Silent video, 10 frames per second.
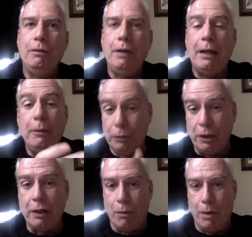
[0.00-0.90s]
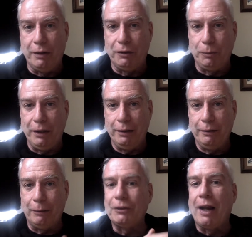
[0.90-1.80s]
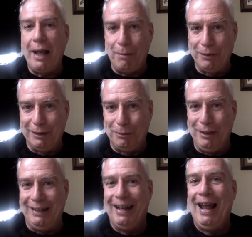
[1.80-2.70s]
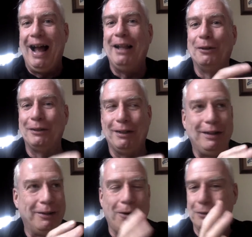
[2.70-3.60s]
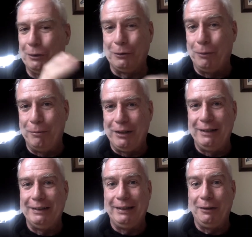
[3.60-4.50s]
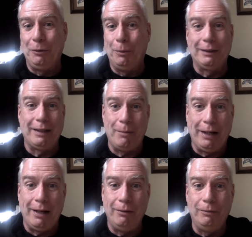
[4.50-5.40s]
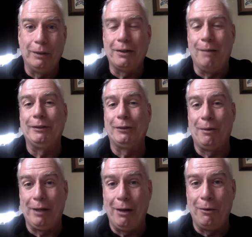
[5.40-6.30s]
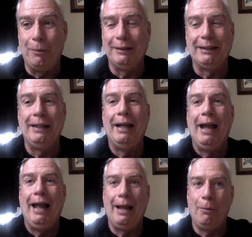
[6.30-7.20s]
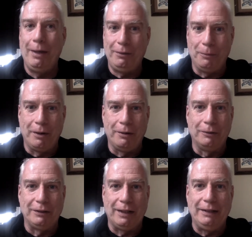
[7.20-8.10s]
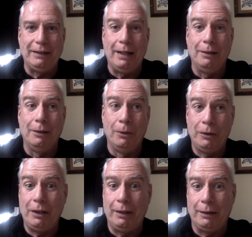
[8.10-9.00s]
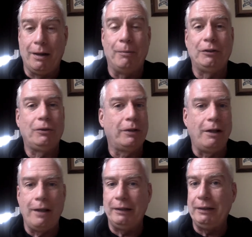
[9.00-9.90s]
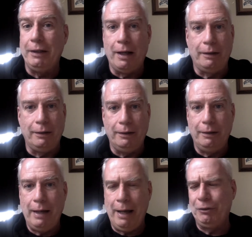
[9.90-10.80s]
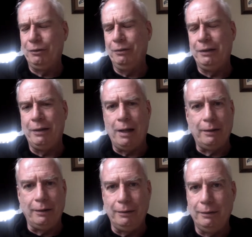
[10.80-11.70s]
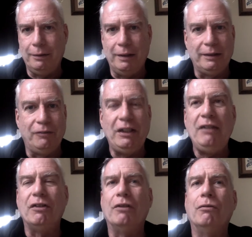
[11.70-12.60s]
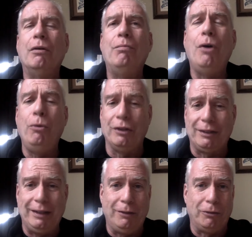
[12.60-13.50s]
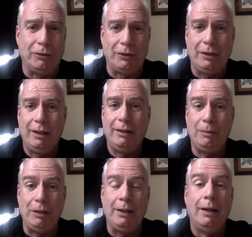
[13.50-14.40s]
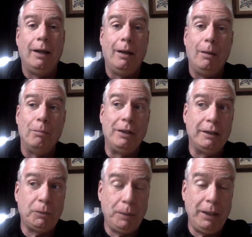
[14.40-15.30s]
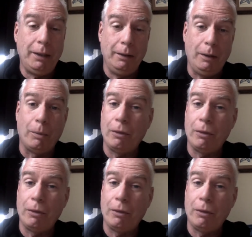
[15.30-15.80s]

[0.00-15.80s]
and it was going to go on this week. That was going to happen this week. I looked at there are all sorts of websites to tell you what's coming out, what comics are coming out on Wednesday, and I went to one of those sites and looked at the comics. Ordinarily, I see nothing, absolutely nothing that is of even the remotest interest to me. But this week, there were